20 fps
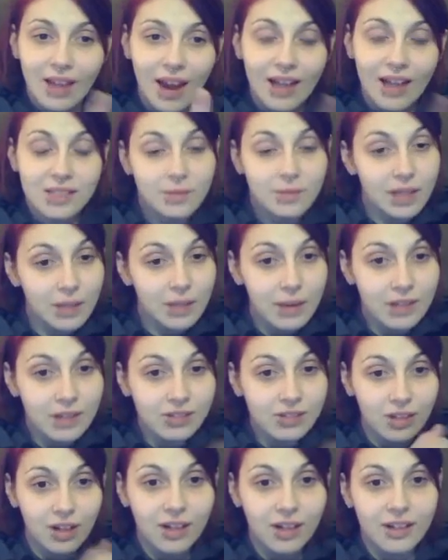that has Mickey
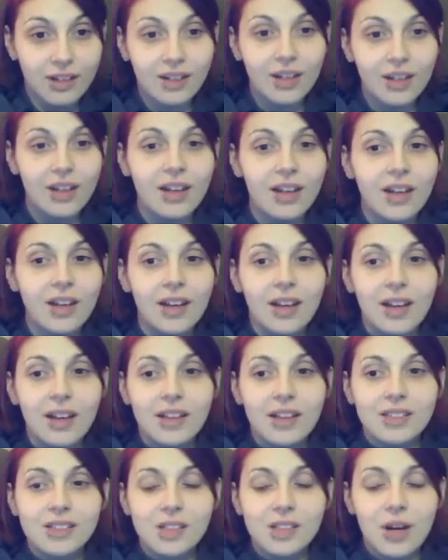Mouse on it.
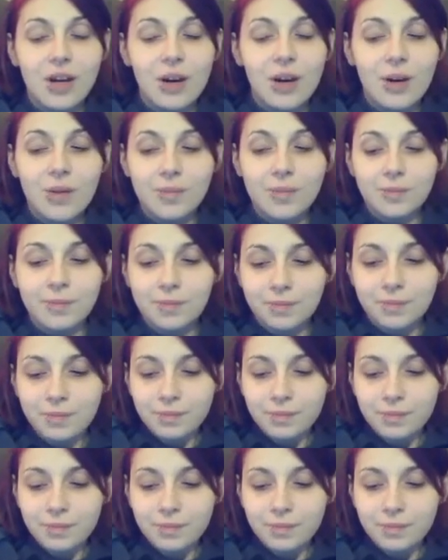So,